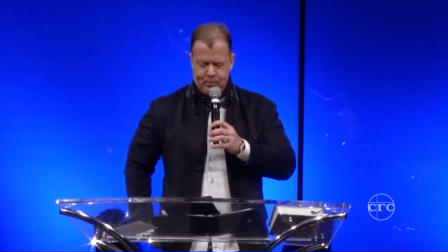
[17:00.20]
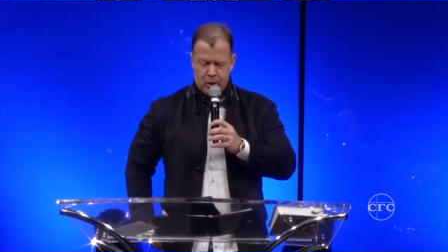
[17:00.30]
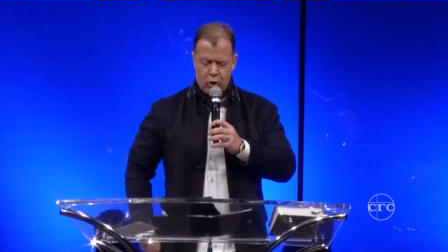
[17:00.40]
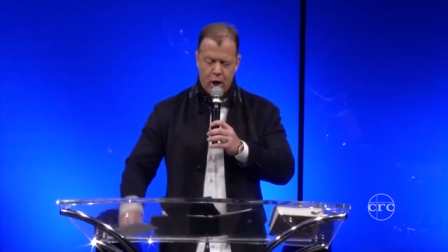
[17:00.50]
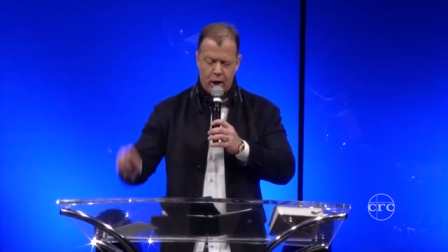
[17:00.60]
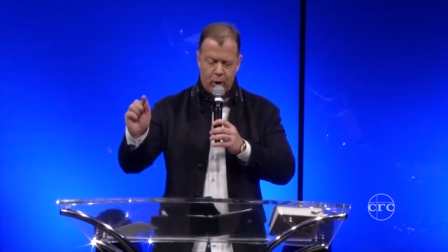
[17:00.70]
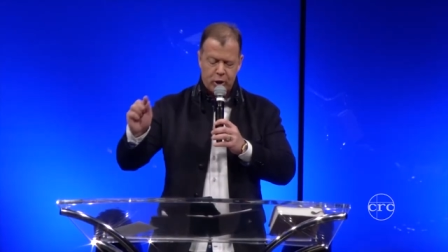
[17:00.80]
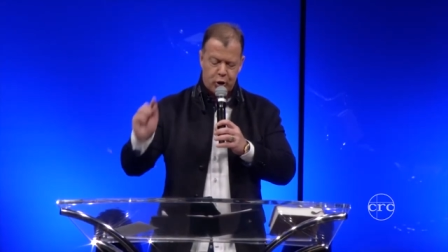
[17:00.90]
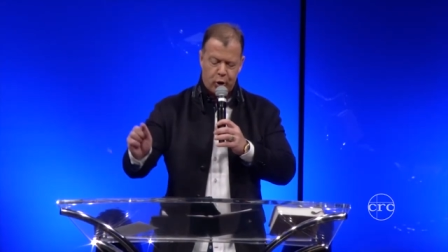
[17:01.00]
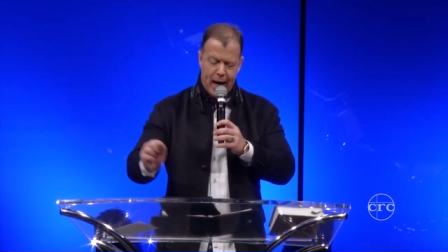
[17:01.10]
So God
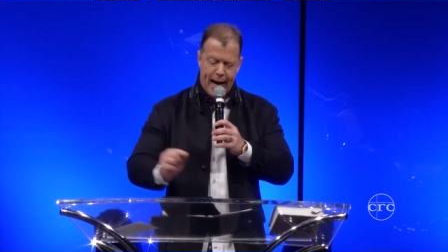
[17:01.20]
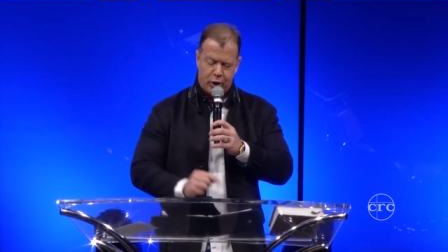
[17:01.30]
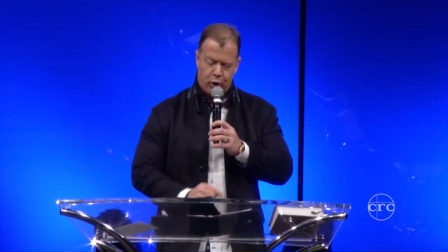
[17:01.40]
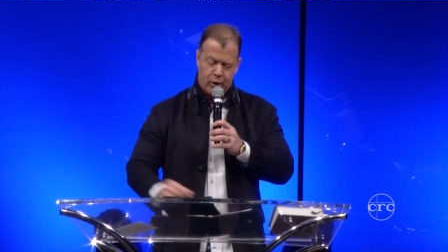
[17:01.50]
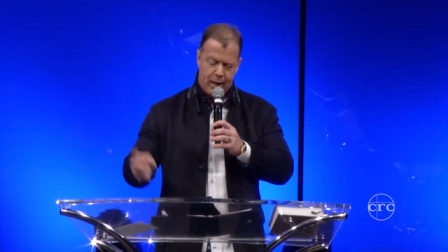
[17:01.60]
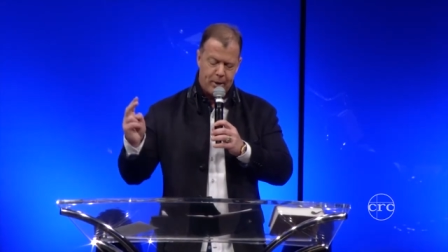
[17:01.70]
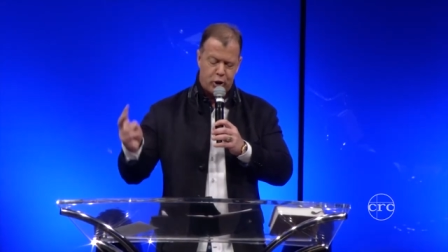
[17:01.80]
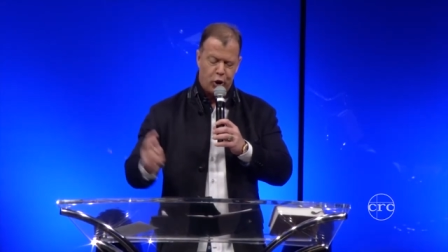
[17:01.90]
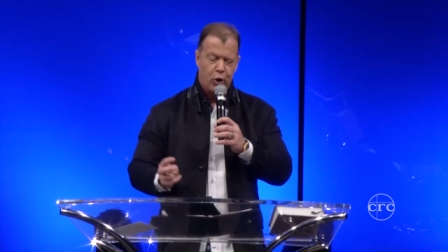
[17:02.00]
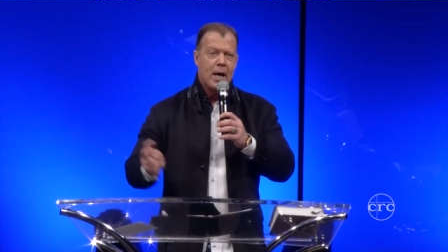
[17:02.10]
wants to guide you. Number
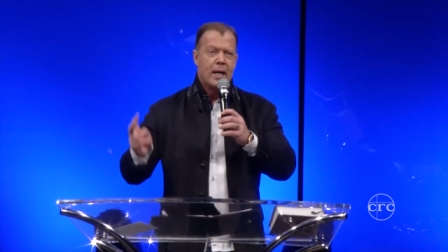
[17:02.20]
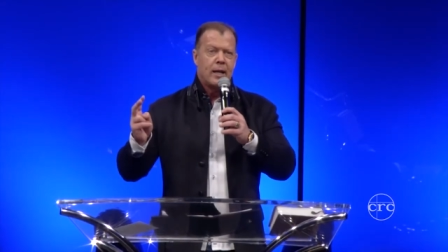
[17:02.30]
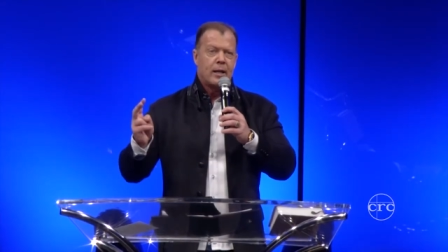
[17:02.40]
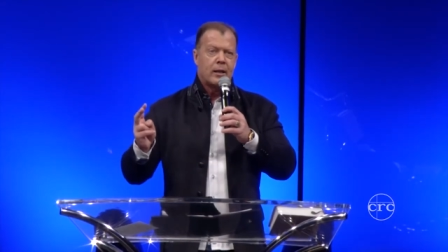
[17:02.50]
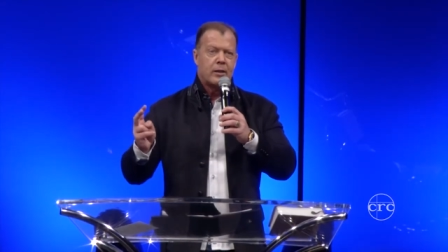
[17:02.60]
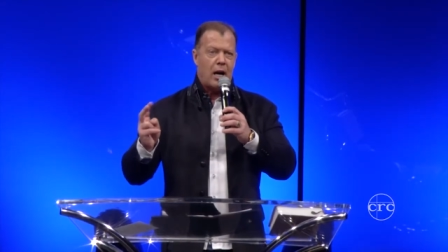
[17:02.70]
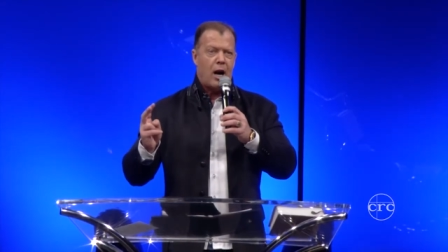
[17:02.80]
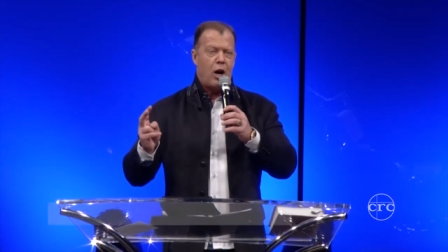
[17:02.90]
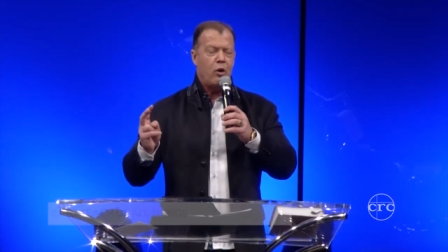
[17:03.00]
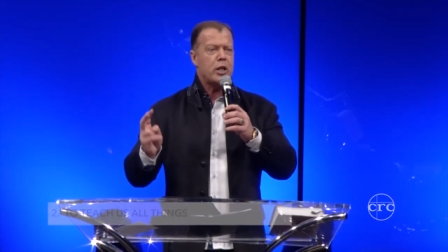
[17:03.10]
two, the
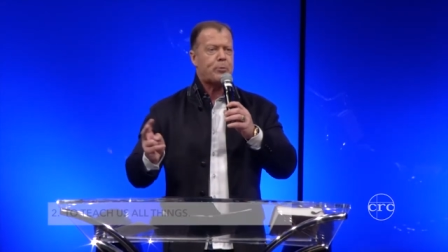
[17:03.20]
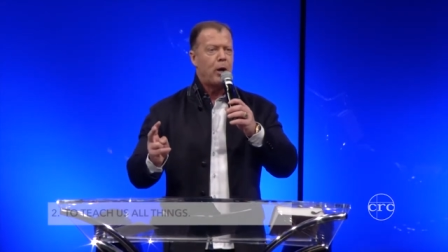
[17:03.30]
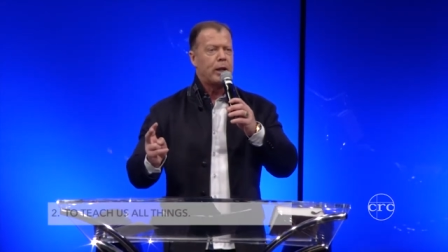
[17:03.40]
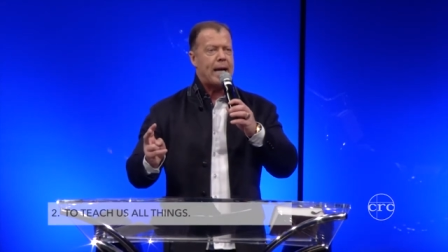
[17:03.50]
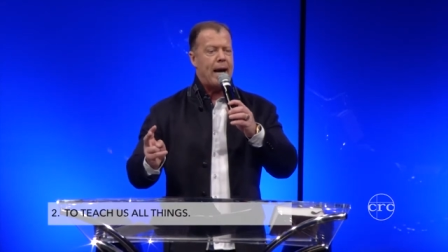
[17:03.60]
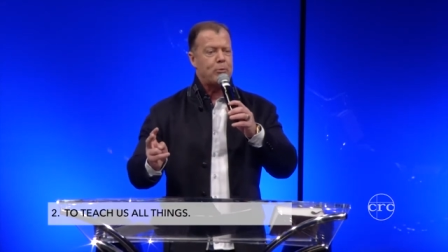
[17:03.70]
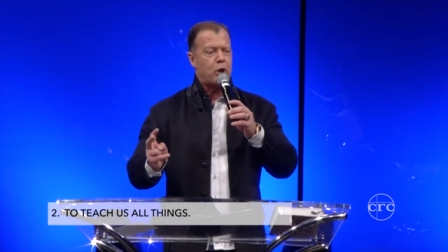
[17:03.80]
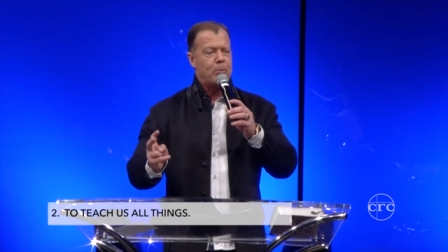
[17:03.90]
Holy Spirit came to